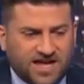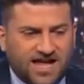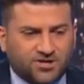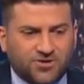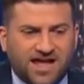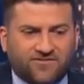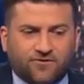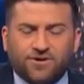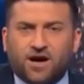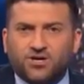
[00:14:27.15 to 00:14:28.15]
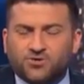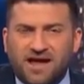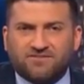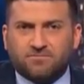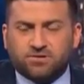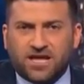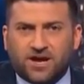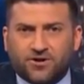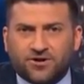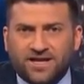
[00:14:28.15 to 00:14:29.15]
contract for an undrafted
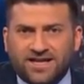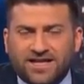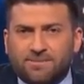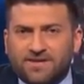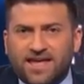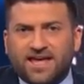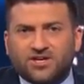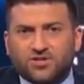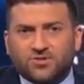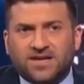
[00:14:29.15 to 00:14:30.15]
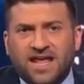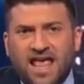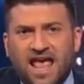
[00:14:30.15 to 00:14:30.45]
player in NBA history.